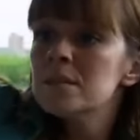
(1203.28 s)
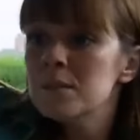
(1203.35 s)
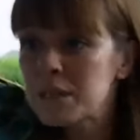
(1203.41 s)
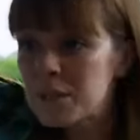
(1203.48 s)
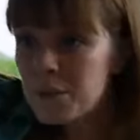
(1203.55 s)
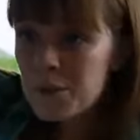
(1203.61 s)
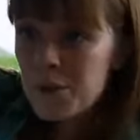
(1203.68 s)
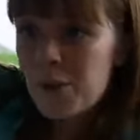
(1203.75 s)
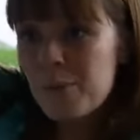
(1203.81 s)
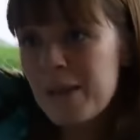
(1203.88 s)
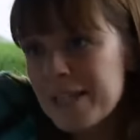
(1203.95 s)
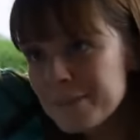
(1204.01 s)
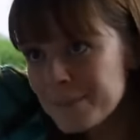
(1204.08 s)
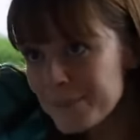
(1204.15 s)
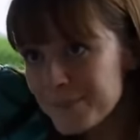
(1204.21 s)
Why don't you come
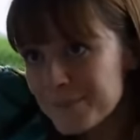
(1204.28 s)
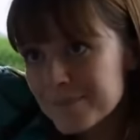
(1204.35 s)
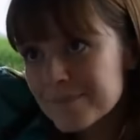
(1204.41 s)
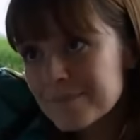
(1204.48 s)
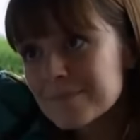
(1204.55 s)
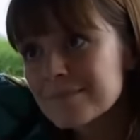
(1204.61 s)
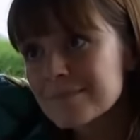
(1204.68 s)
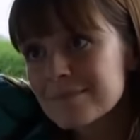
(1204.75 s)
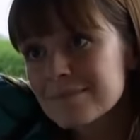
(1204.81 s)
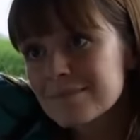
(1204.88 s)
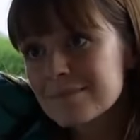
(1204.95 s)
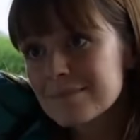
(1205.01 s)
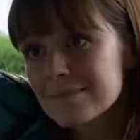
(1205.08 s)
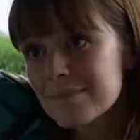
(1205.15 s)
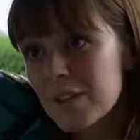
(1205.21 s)
in?
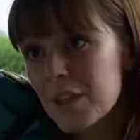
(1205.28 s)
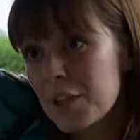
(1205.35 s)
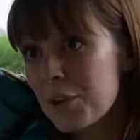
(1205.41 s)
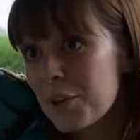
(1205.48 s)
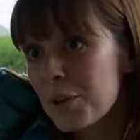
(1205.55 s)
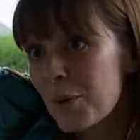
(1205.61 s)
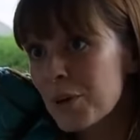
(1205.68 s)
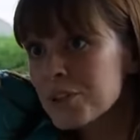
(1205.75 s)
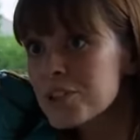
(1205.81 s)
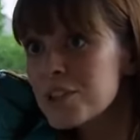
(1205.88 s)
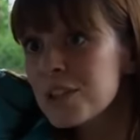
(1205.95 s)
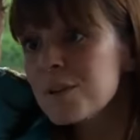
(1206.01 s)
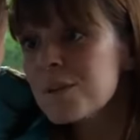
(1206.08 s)
I knew you want to.